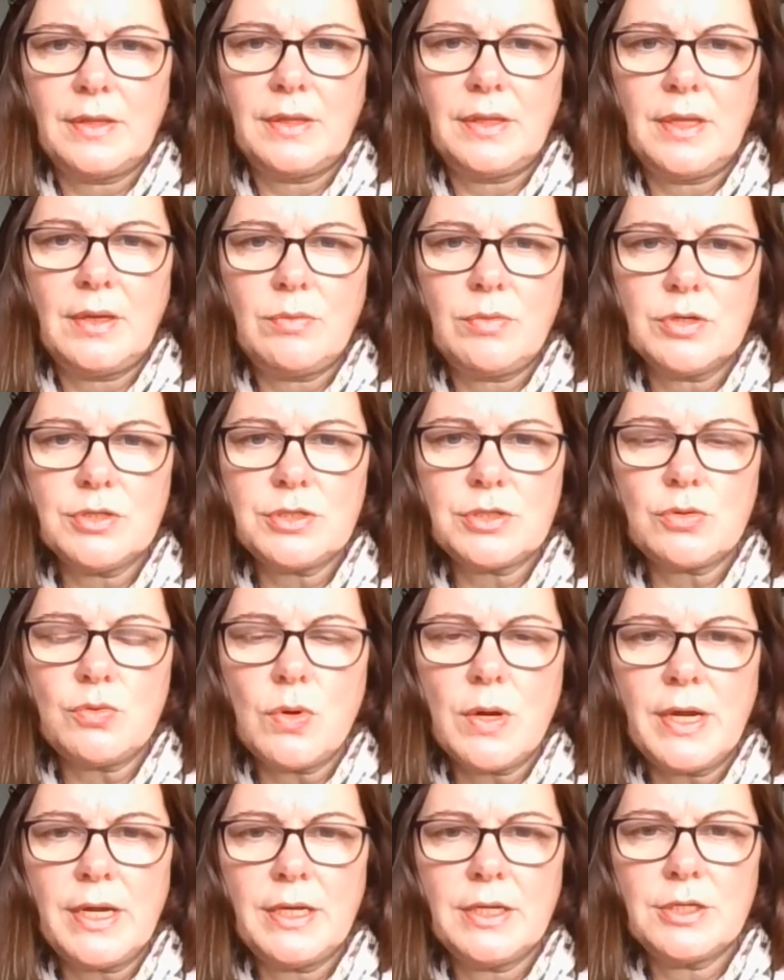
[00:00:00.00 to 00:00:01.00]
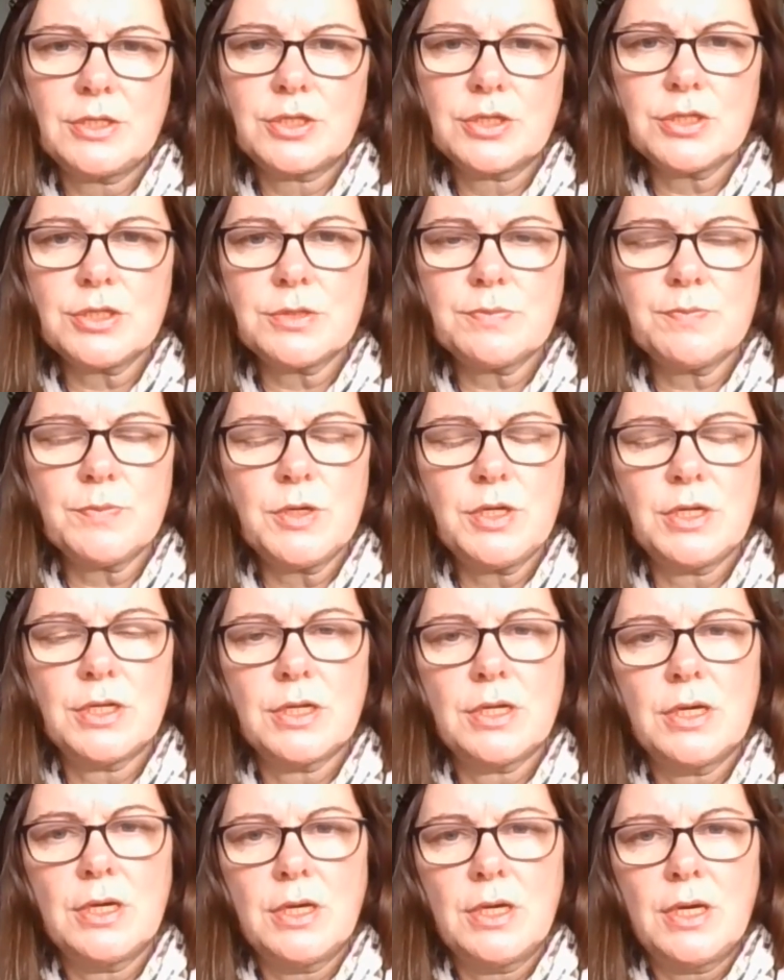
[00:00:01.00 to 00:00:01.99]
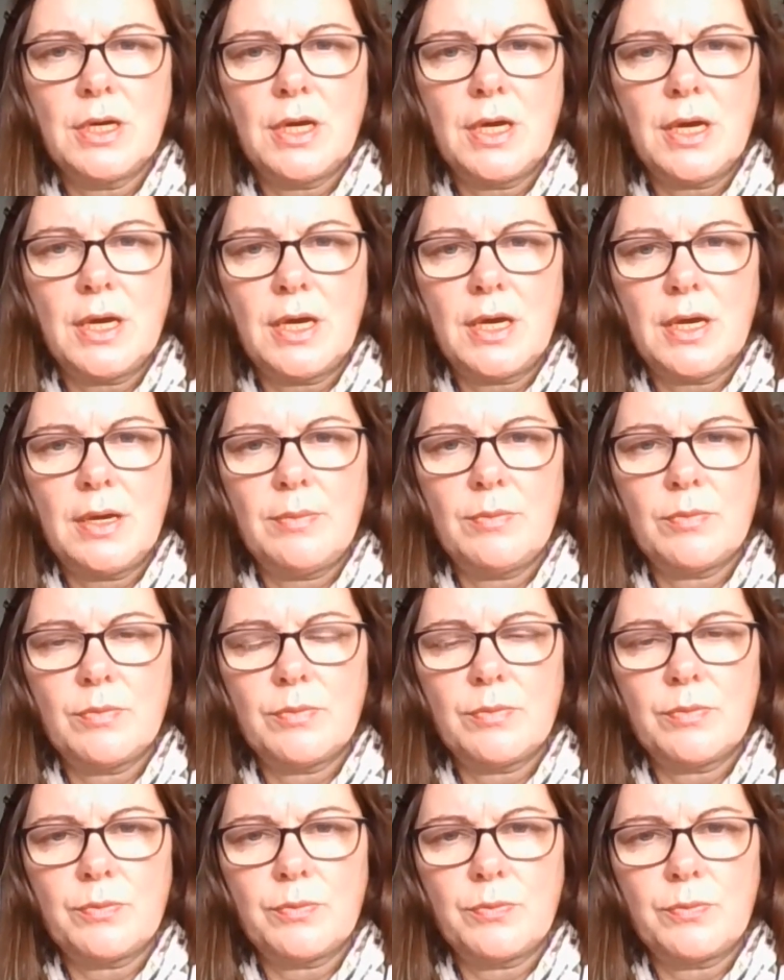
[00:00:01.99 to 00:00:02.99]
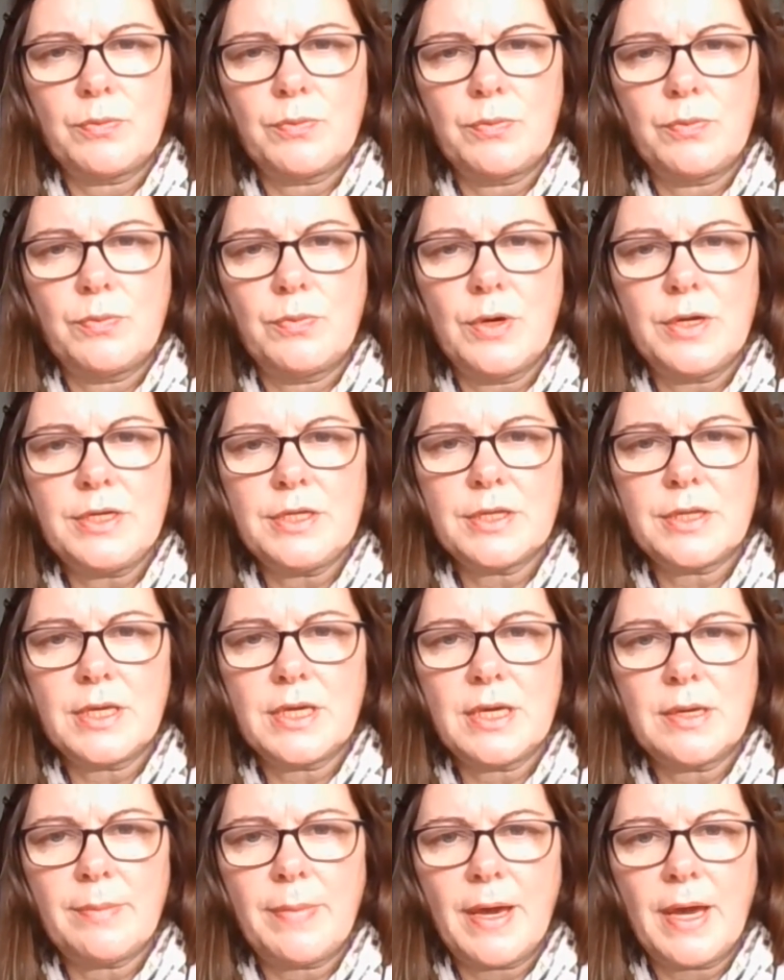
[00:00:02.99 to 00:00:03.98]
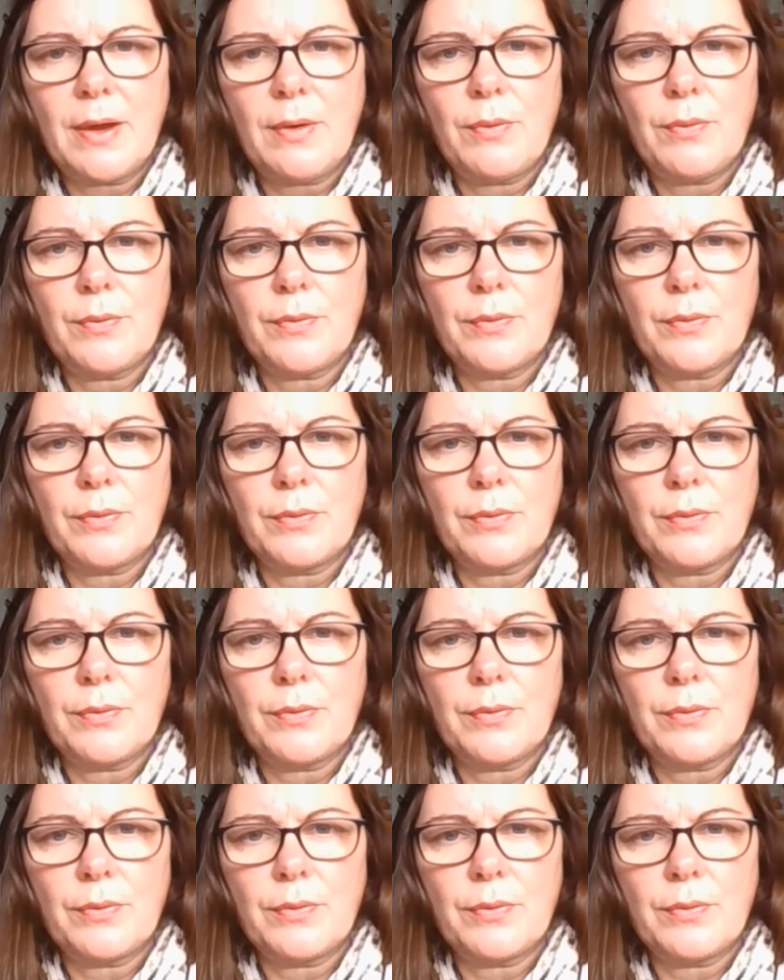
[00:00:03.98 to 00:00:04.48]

There was quite an adjustment when you think about